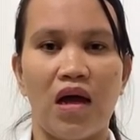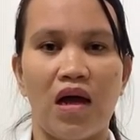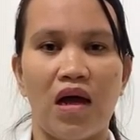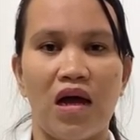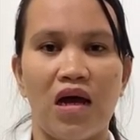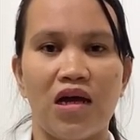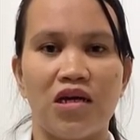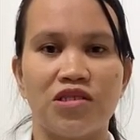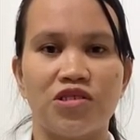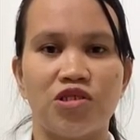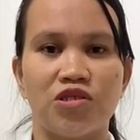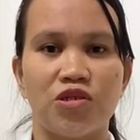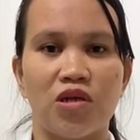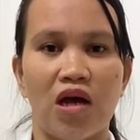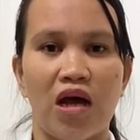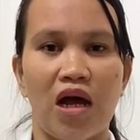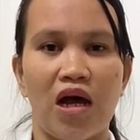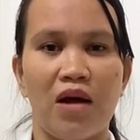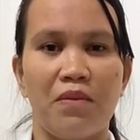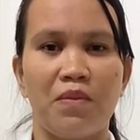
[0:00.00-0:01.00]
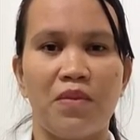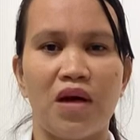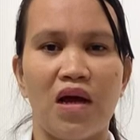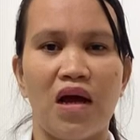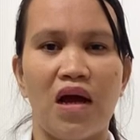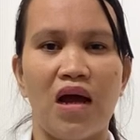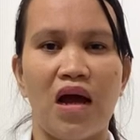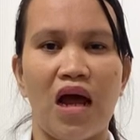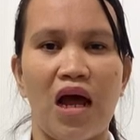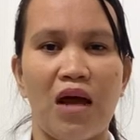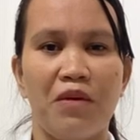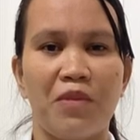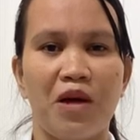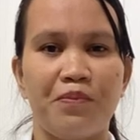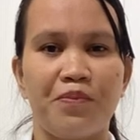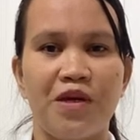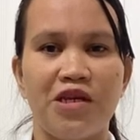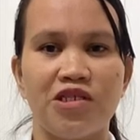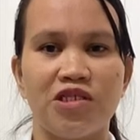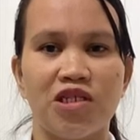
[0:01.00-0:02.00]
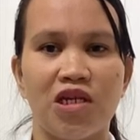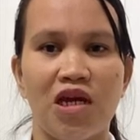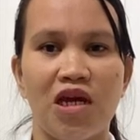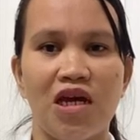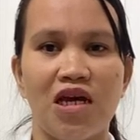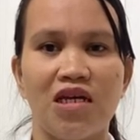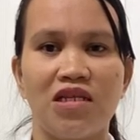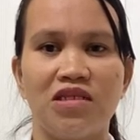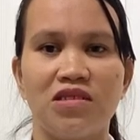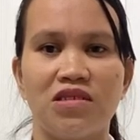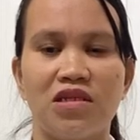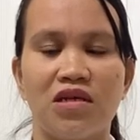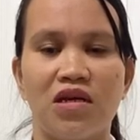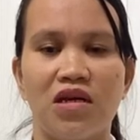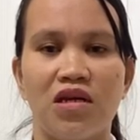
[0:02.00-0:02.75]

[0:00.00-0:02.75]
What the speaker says: I'm a patient,